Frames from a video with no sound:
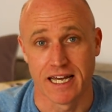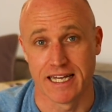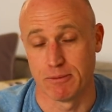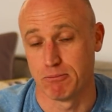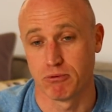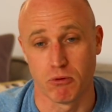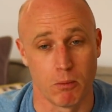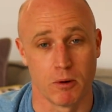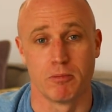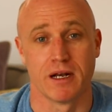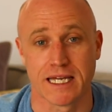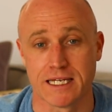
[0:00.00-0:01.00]
It
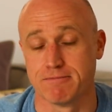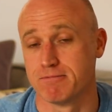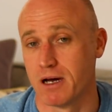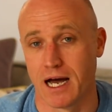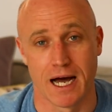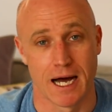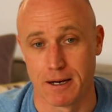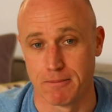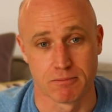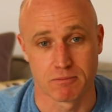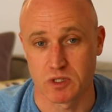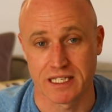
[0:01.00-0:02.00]
probably
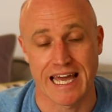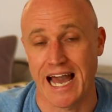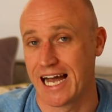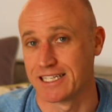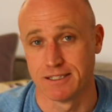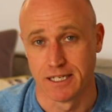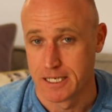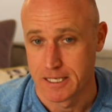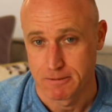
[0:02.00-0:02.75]
can